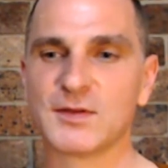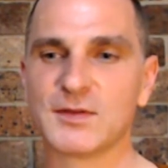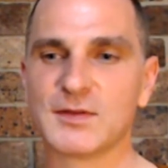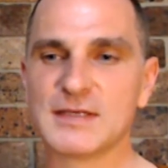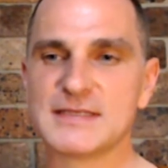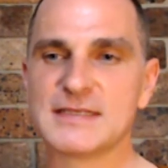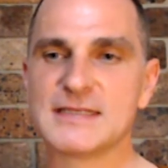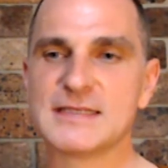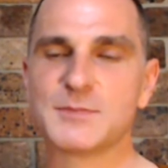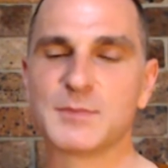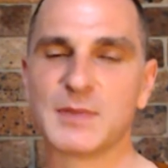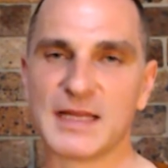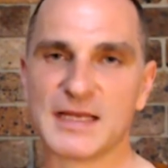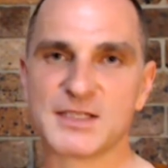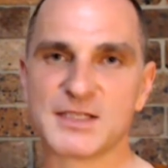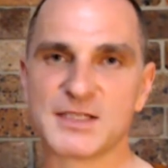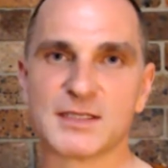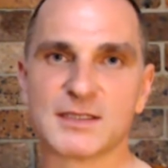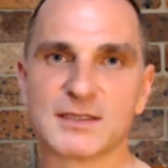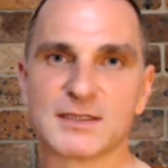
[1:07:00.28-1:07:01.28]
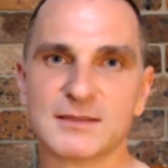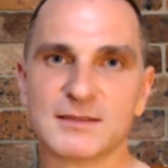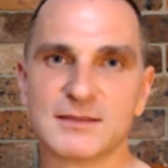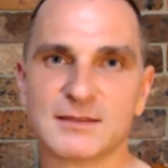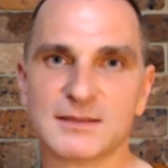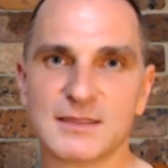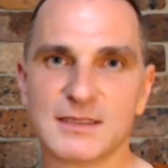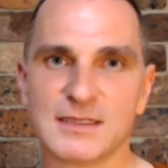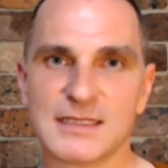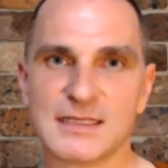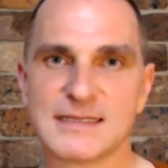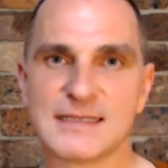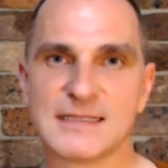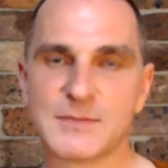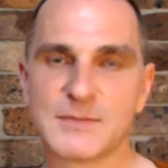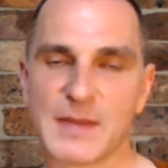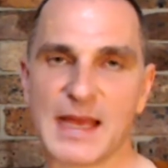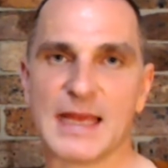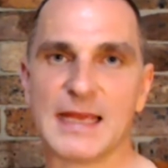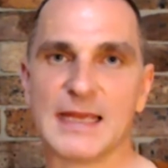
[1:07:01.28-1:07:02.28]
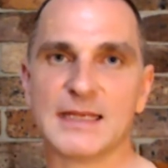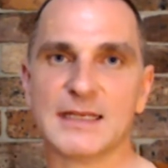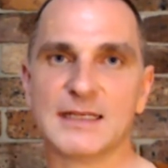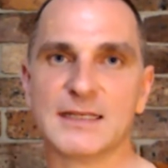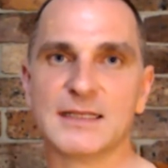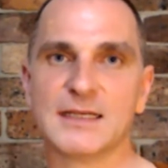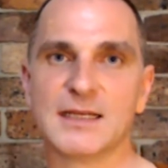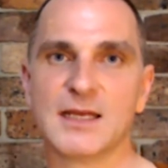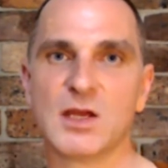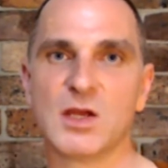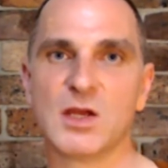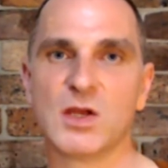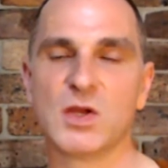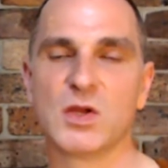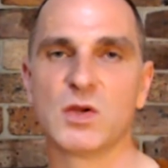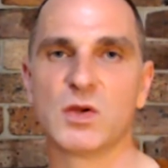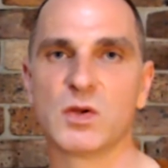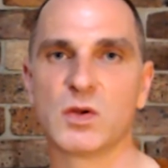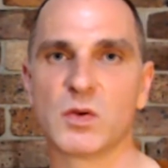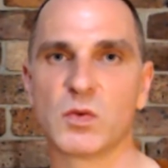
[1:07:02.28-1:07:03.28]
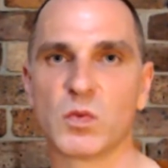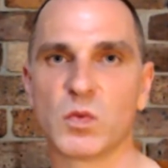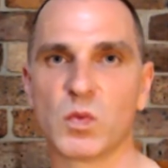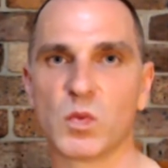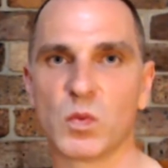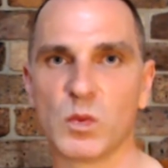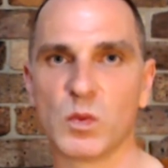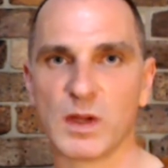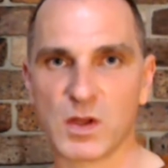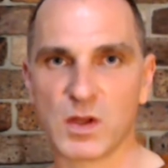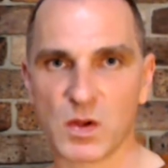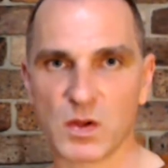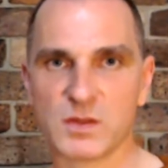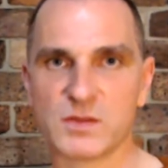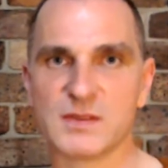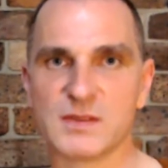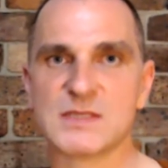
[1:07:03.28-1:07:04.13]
this is pleasure, this is pain. We're going to